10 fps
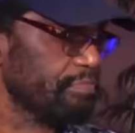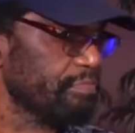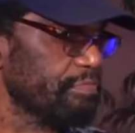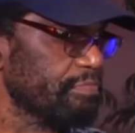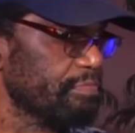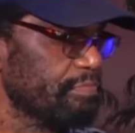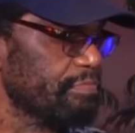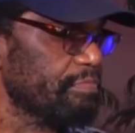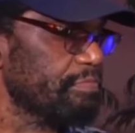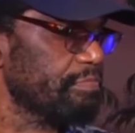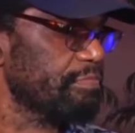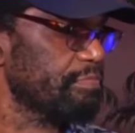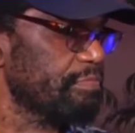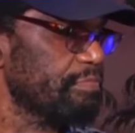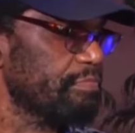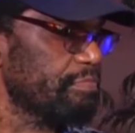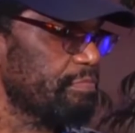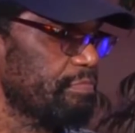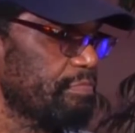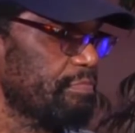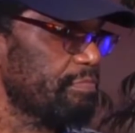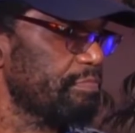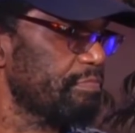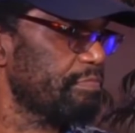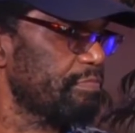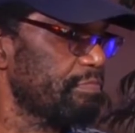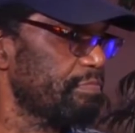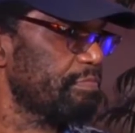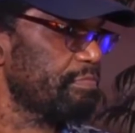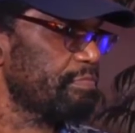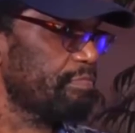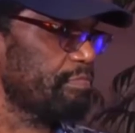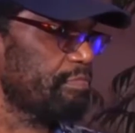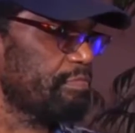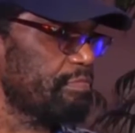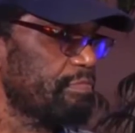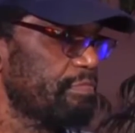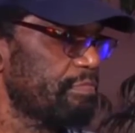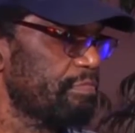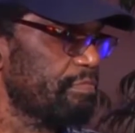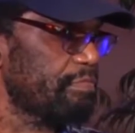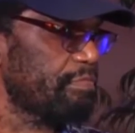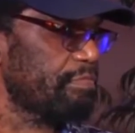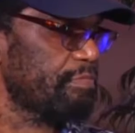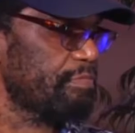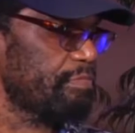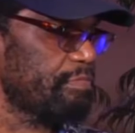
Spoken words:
The person shown says nothing.